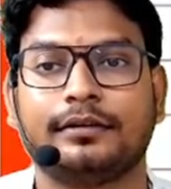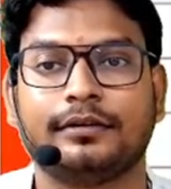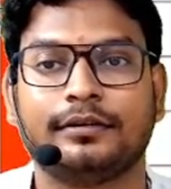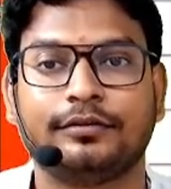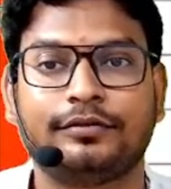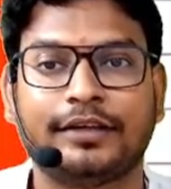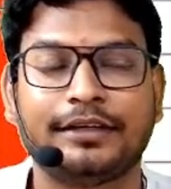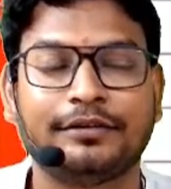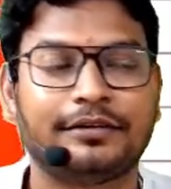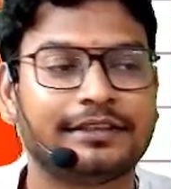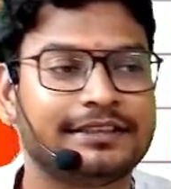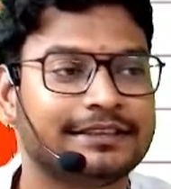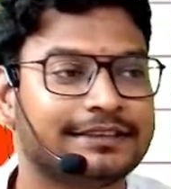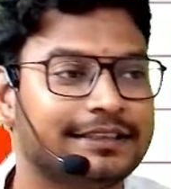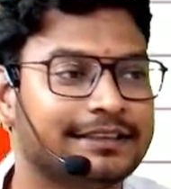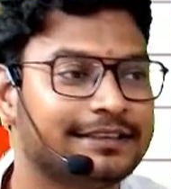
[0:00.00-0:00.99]
5 or
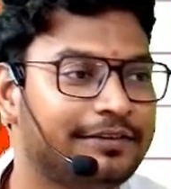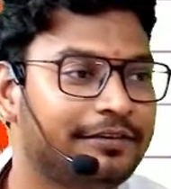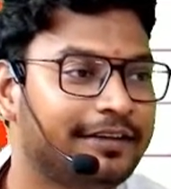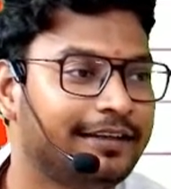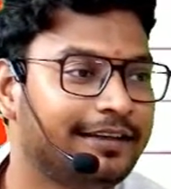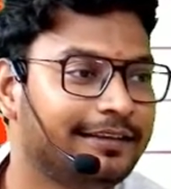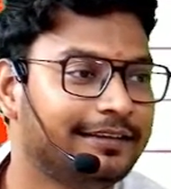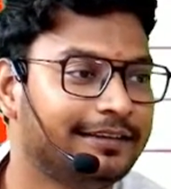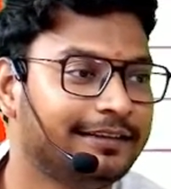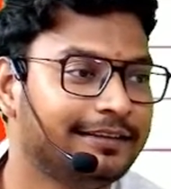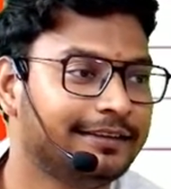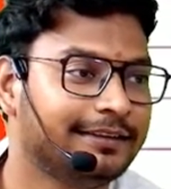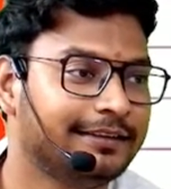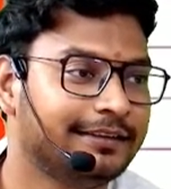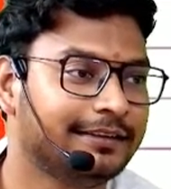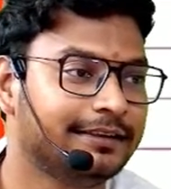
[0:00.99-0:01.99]
6 or 7 or
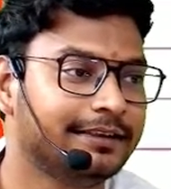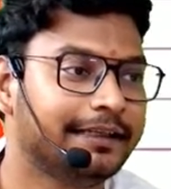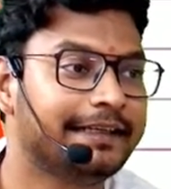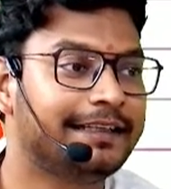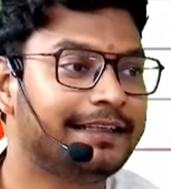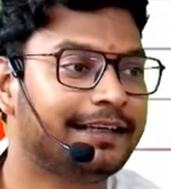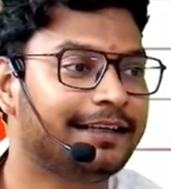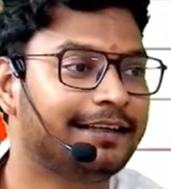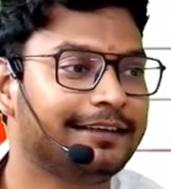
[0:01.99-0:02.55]
8 or?